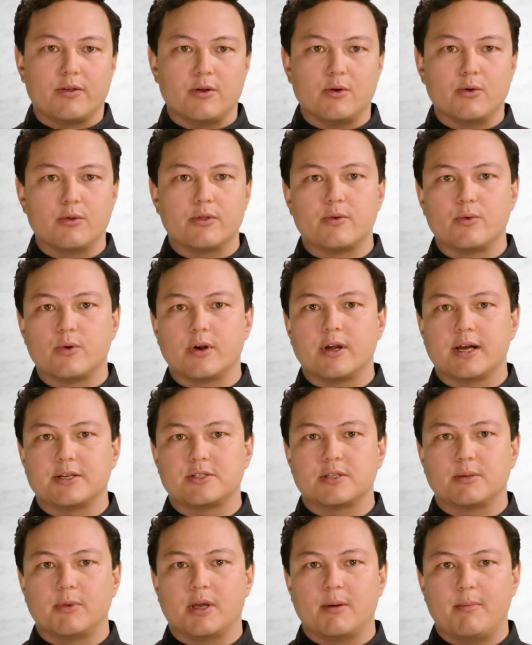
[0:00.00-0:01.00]
you through
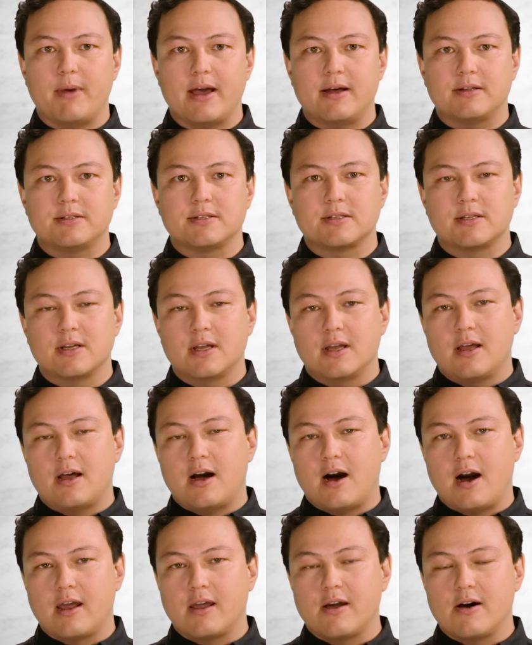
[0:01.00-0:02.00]
custom commands,
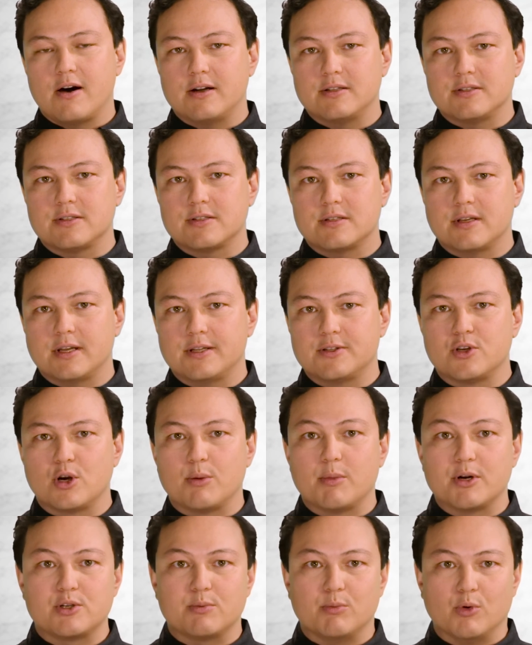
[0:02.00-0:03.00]
icons, and so
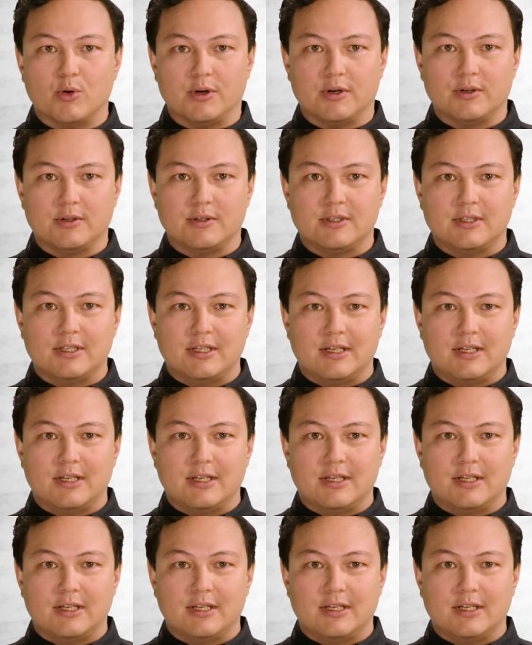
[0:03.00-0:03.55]
much more.